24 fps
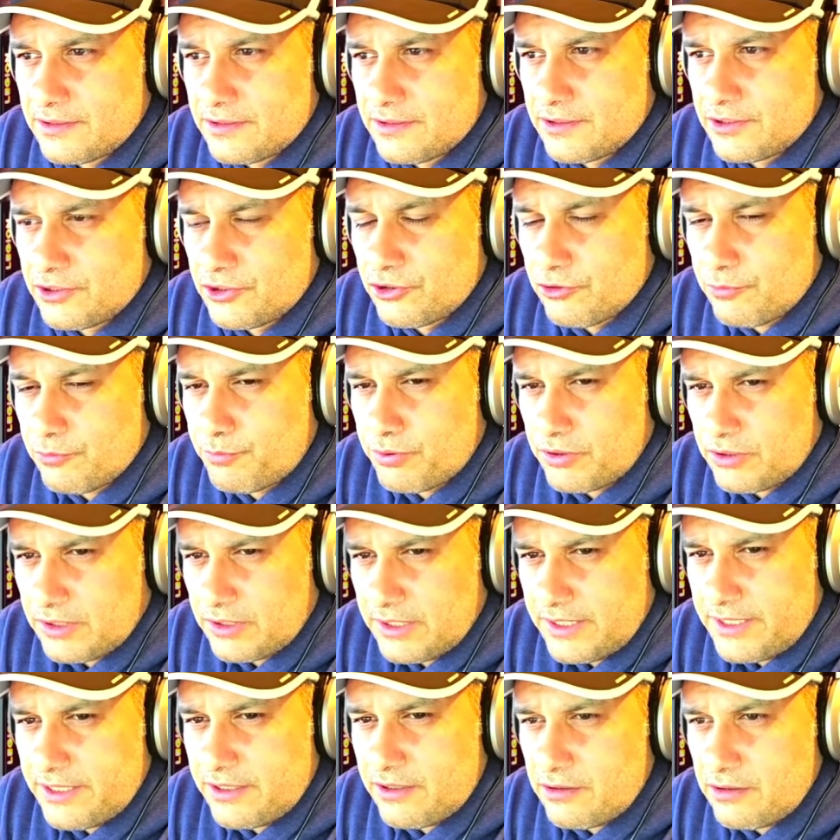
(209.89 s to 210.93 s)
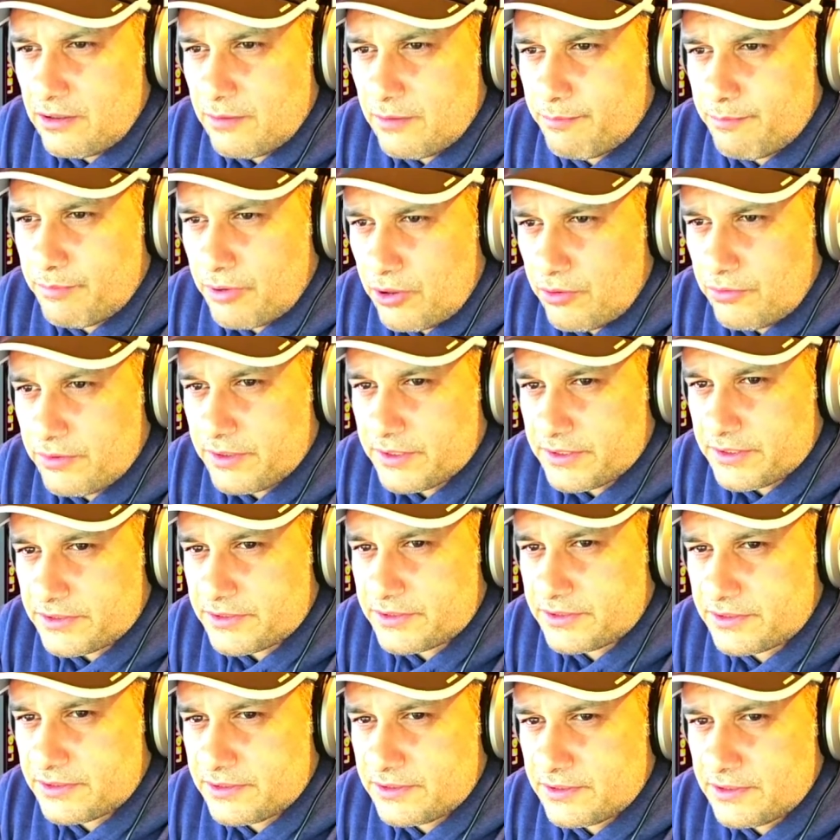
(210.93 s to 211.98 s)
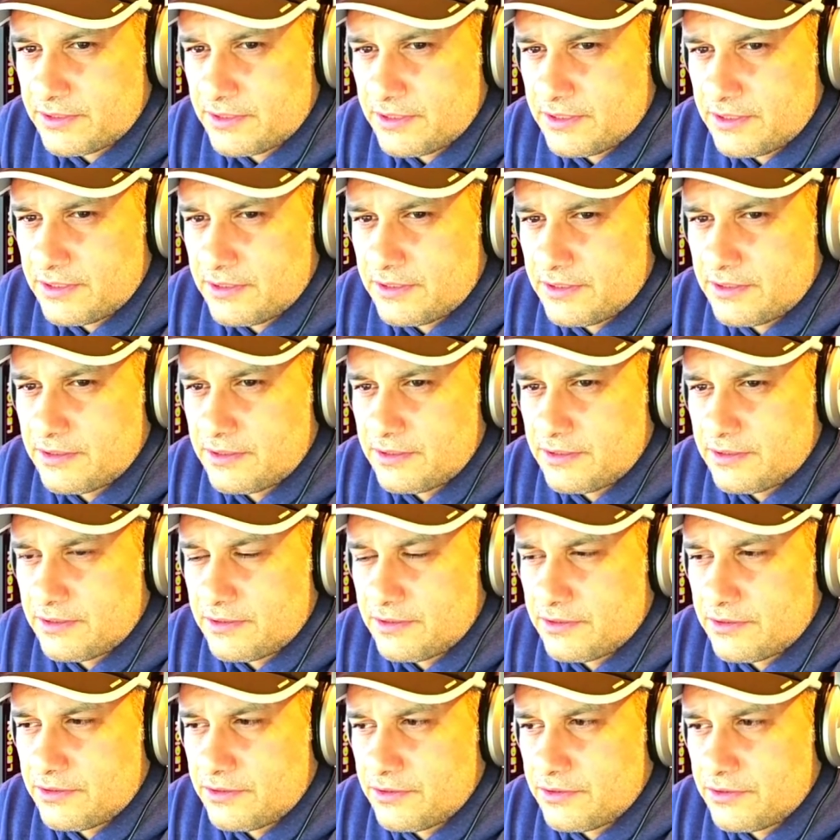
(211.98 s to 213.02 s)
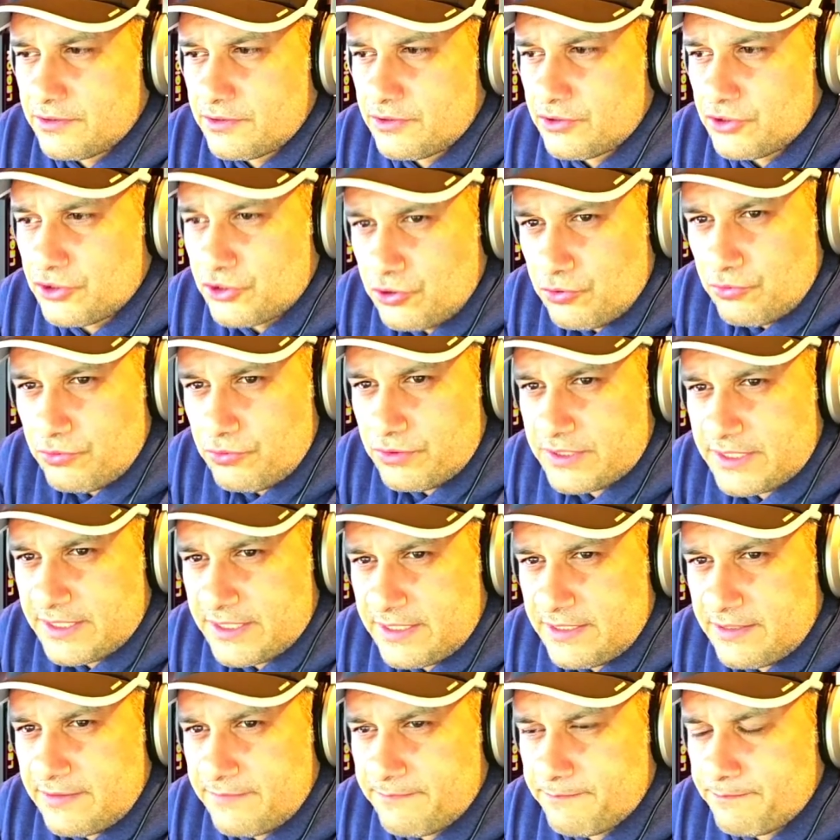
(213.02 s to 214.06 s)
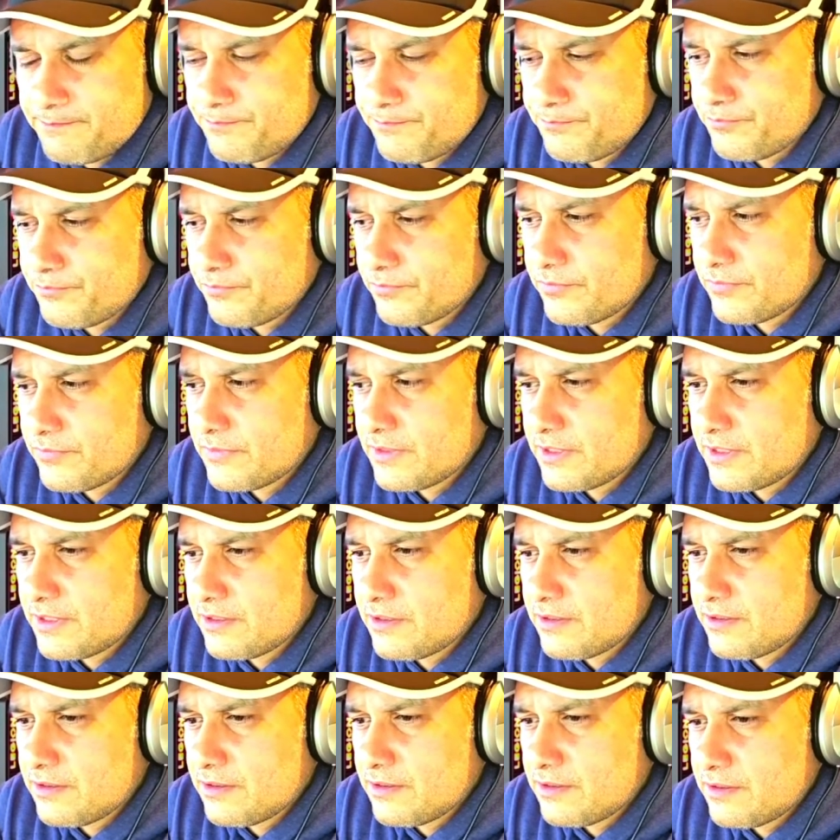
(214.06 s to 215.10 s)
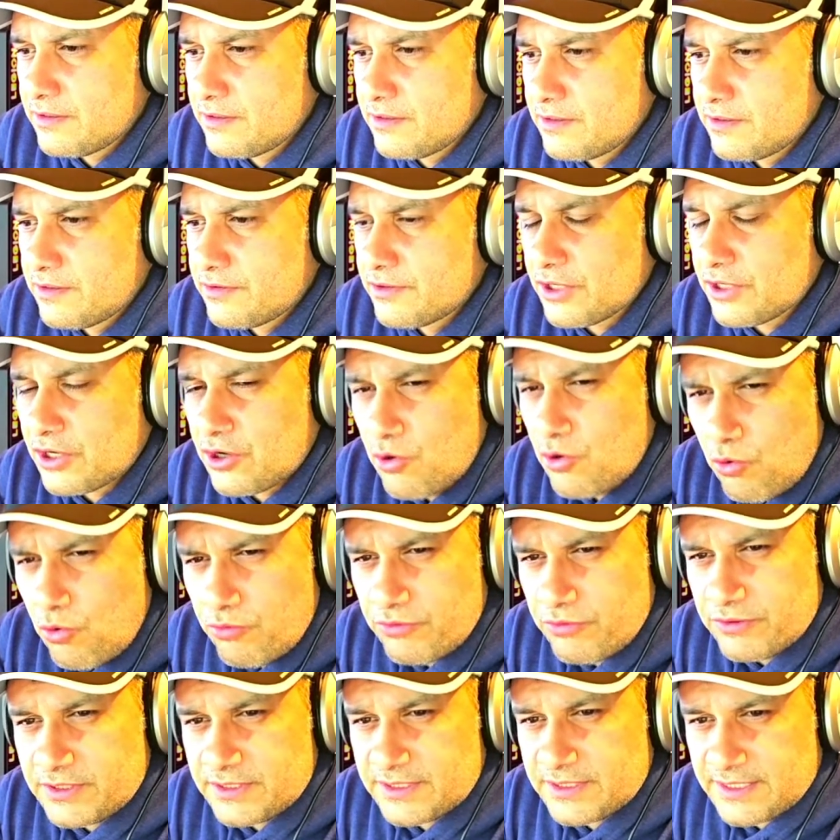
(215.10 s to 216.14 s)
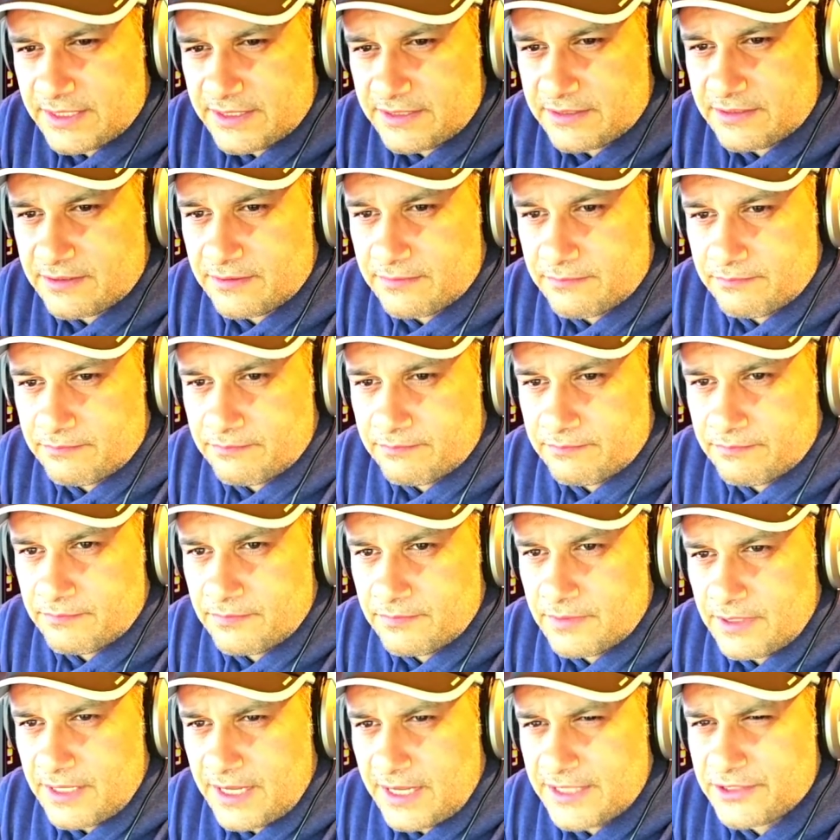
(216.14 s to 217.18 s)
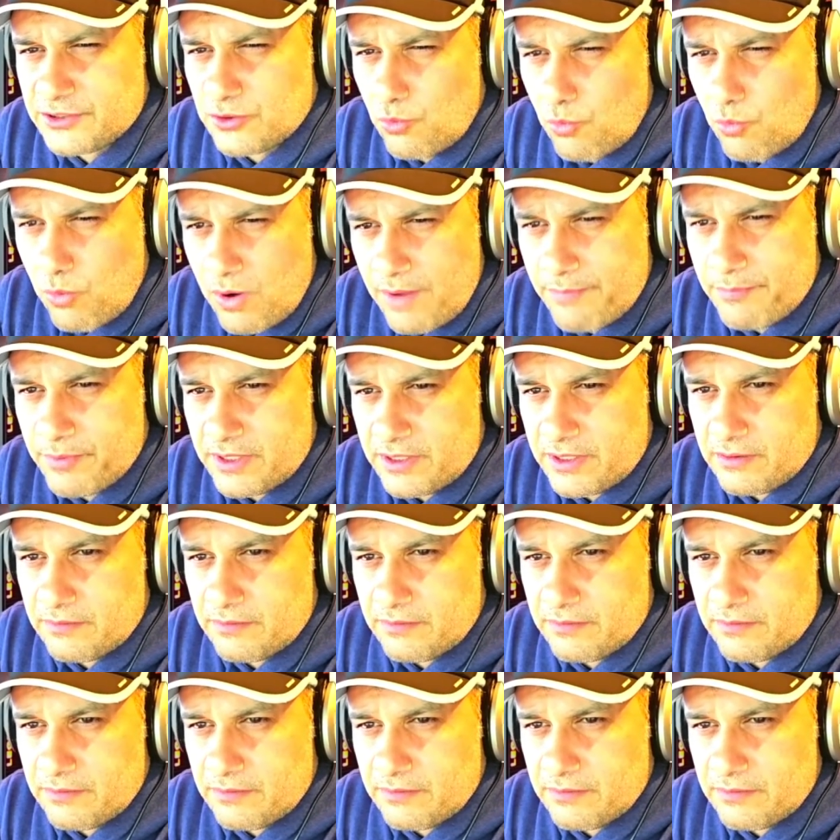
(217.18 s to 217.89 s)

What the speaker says: your political opponents, using the court system as a weapon.